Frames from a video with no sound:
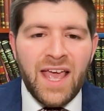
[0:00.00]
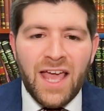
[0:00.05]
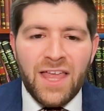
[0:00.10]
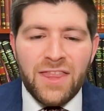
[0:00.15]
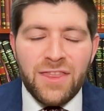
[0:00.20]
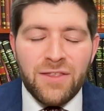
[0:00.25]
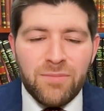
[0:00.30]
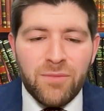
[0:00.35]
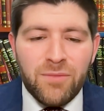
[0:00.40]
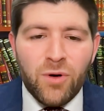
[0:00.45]

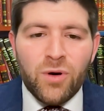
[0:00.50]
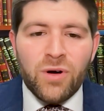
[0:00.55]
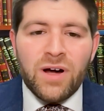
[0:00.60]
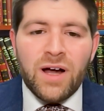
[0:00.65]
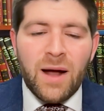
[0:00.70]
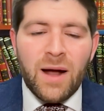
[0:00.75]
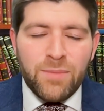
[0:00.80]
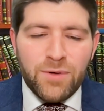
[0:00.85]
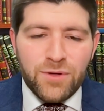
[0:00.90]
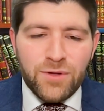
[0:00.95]
And the
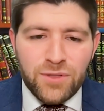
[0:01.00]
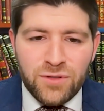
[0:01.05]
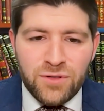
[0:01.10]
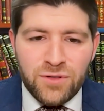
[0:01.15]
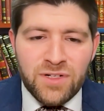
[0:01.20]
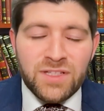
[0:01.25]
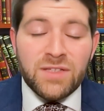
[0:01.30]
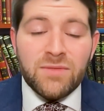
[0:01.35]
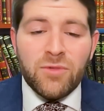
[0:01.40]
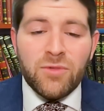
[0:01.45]
more
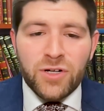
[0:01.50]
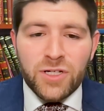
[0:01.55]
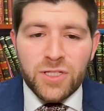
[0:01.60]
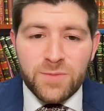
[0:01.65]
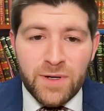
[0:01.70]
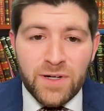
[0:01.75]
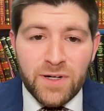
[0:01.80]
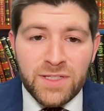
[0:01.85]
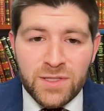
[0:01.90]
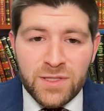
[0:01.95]
opportunities, the more
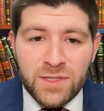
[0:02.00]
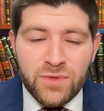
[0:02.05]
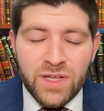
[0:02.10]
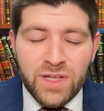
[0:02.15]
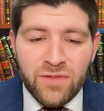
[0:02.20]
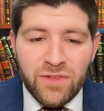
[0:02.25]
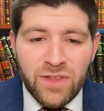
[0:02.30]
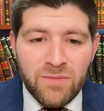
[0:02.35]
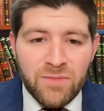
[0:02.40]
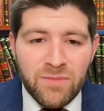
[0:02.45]
experiences we
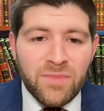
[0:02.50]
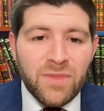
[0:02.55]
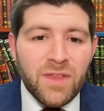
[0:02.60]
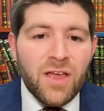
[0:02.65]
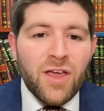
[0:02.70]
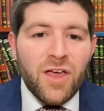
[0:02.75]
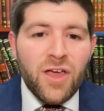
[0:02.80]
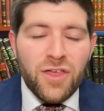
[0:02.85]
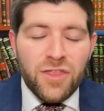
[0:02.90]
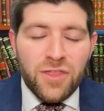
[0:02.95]
give them,
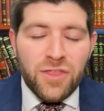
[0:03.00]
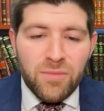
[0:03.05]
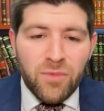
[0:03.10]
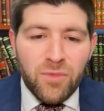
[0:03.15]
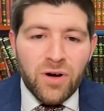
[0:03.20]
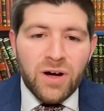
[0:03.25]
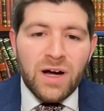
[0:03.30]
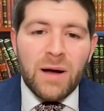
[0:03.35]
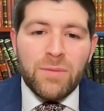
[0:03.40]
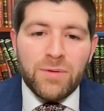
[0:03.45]
the
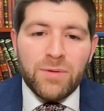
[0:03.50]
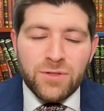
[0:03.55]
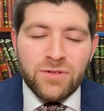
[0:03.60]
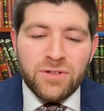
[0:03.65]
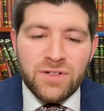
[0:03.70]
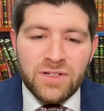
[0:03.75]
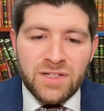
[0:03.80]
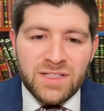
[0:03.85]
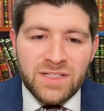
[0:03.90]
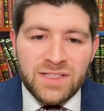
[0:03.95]
more
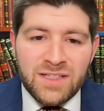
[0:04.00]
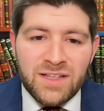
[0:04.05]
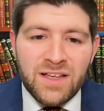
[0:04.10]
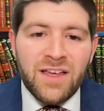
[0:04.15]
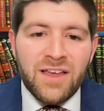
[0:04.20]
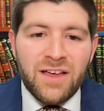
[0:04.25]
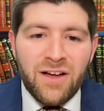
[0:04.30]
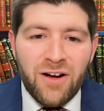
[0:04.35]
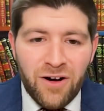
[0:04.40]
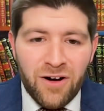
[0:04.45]
opportunities
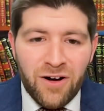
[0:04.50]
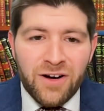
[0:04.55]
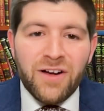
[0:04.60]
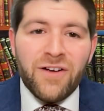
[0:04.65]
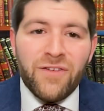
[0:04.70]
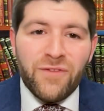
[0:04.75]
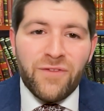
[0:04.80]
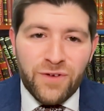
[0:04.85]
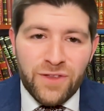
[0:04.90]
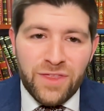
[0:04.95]

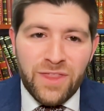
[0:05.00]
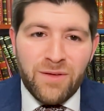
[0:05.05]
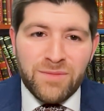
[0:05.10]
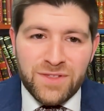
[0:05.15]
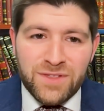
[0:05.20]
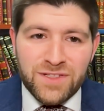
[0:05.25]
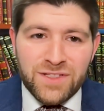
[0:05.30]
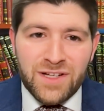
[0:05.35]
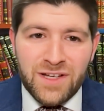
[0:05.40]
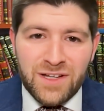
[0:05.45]
are for them
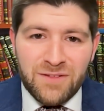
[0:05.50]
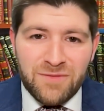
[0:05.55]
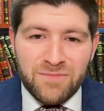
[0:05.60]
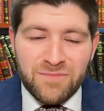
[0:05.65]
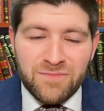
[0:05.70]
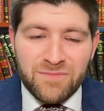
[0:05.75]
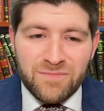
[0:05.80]
to shine.